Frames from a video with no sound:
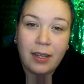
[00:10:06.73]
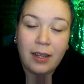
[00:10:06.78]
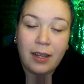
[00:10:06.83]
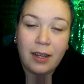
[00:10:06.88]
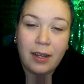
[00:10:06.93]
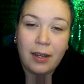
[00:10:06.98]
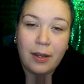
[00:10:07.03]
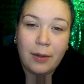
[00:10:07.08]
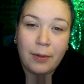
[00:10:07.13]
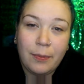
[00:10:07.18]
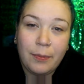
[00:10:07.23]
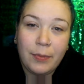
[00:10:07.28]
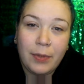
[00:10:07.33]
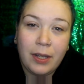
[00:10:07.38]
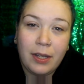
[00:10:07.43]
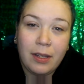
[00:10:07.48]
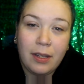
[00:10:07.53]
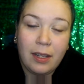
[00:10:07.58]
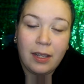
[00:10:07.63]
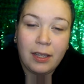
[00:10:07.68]

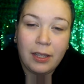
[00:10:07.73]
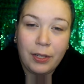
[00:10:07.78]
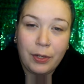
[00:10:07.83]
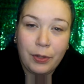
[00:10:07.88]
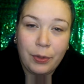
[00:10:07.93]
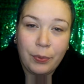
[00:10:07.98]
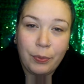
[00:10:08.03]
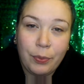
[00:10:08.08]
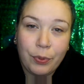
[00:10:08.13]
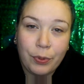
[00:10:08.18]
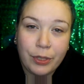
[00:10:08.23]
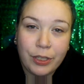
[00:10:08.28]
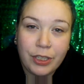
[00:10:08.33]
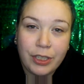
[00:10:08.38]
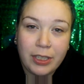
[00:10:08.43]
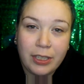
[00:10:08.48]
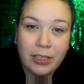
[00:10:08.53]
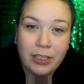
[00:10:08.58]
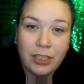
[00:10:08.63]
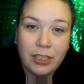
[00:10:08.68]
a little
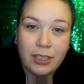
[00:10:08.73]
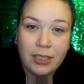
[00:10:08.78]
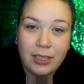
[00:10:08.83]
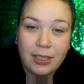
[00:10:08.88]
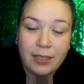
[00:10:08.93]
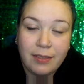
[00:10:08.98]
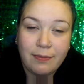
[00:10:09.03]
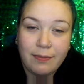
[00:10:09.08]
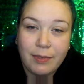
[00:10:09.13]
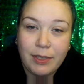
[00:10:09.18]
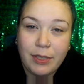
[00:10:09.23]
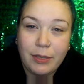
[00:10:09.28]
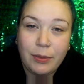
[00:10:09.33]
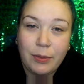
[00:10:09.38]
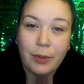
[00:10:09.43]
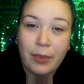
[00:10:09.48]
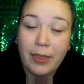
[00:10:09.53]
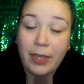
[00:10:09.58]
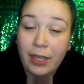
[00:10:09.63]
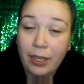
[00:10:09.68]
portion just to
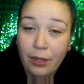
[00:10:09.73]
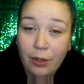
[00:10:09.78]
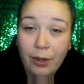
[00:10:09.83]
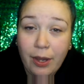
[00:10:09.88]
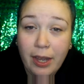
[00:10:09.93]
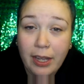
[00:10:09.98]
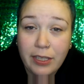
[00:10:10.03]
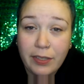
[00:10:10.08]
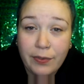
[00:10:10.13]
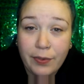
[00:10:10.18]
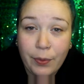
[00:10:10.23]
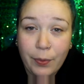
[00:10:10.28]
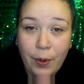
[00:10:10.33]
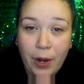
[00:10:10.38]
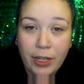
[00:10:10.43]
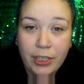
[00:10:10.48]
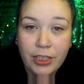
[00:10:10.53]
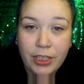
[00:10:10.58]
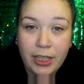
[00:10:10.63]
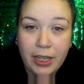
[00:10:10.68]
thank you guys for
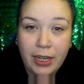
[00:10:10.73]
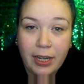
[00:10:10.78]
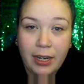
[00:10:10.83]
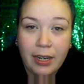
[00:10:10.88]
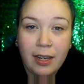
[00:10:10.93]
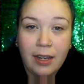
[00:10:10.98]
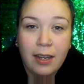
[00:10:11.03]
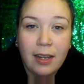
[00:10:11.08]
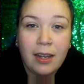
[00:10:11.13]
watching,